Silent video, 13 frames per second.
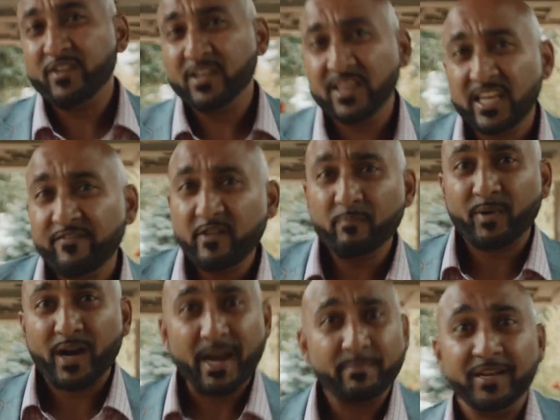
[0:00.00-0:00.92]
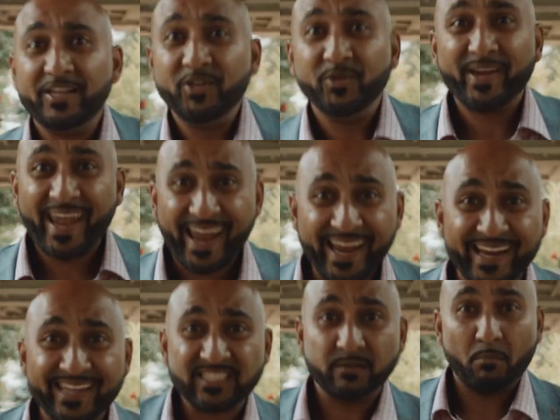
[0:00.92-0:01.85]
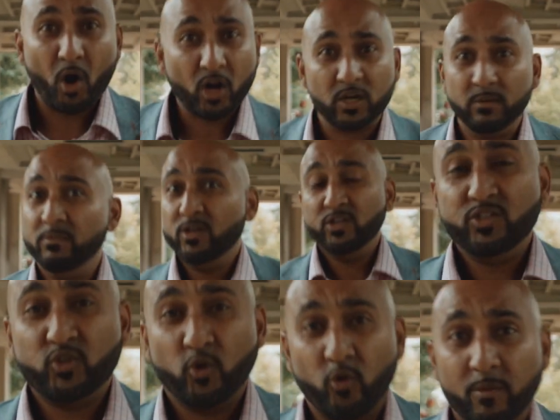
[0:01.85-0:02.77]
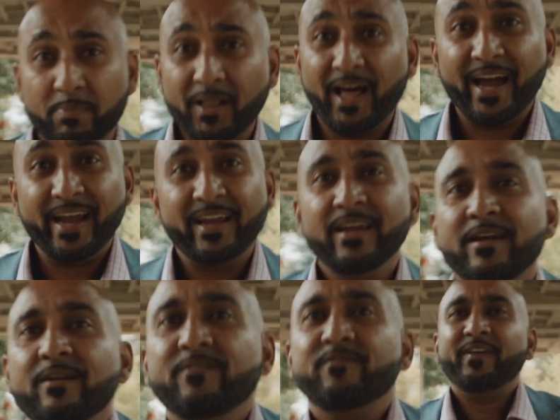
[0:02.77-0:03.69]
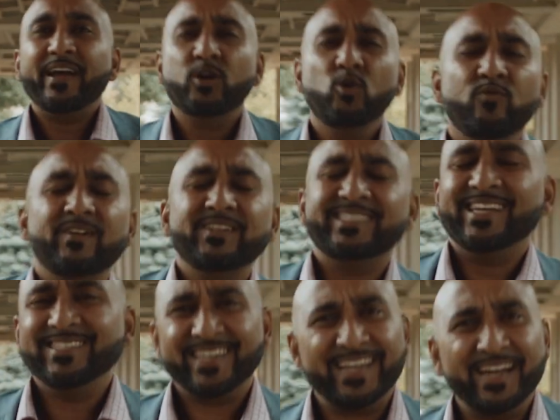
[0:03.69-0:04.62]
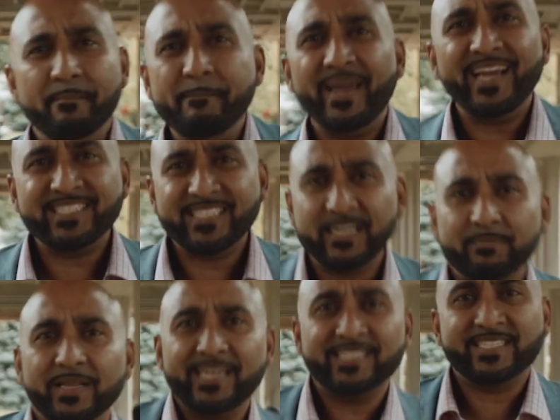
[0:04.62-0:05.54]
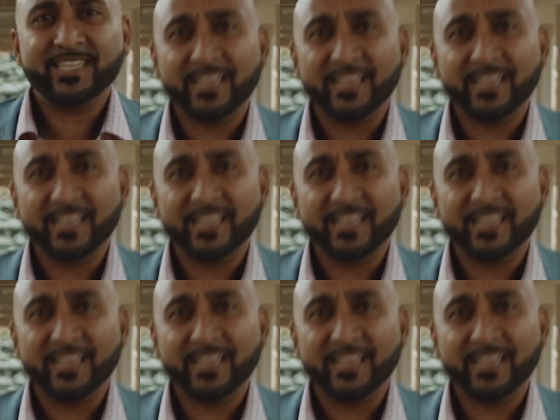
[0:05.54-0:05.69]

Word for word: if you live in Brampton, you can't get to Markham, don't apply. Vancouver sounds like an amazing place to